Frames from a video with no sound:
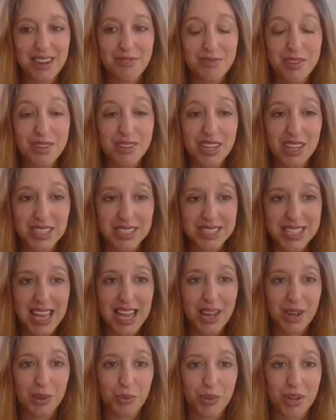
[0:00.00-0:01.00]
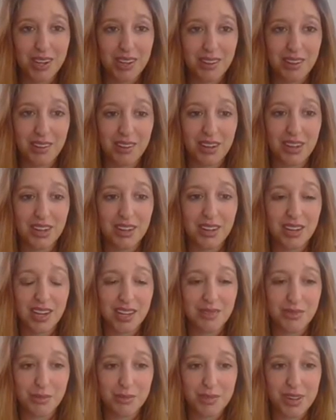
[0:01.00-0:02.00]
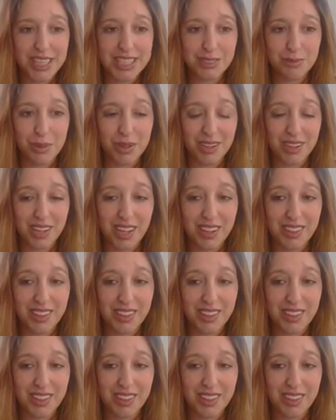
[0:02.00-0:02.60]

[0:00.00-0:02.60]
every Thursday at 1 o'clock live on Facebook.